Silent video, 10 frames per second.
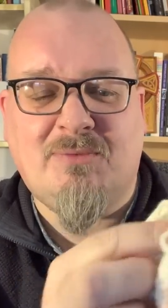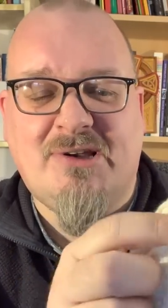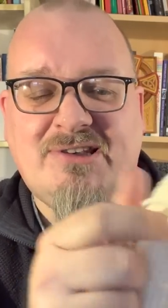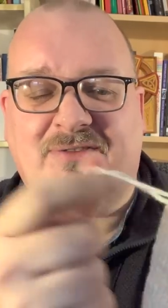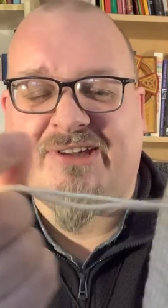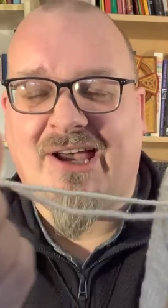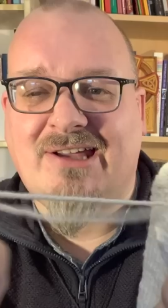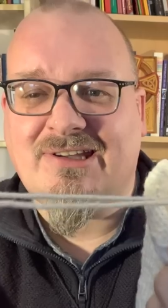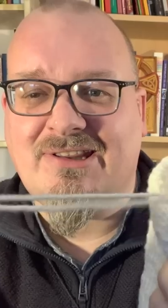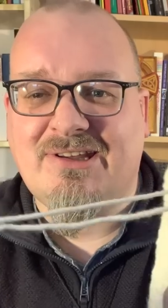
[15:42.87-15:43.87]
once I've
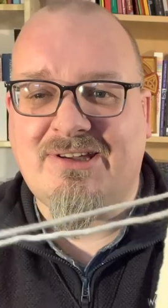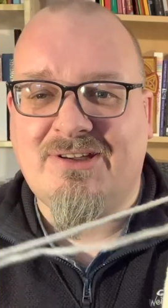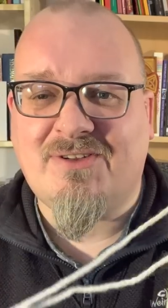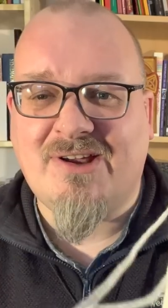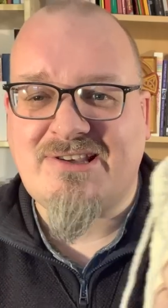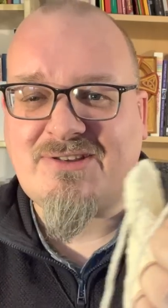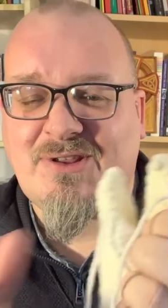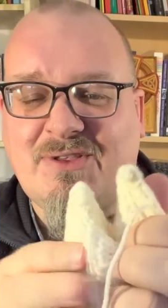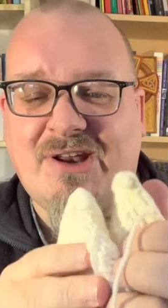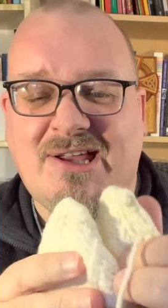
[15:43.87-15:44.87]
tied in the rest of the
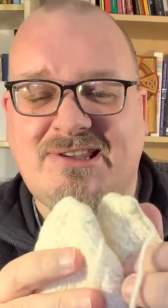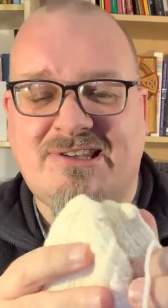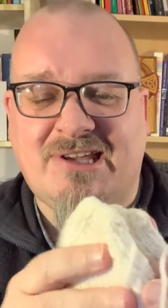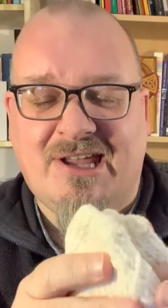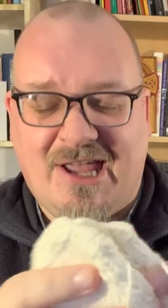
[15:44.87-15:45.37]
threads.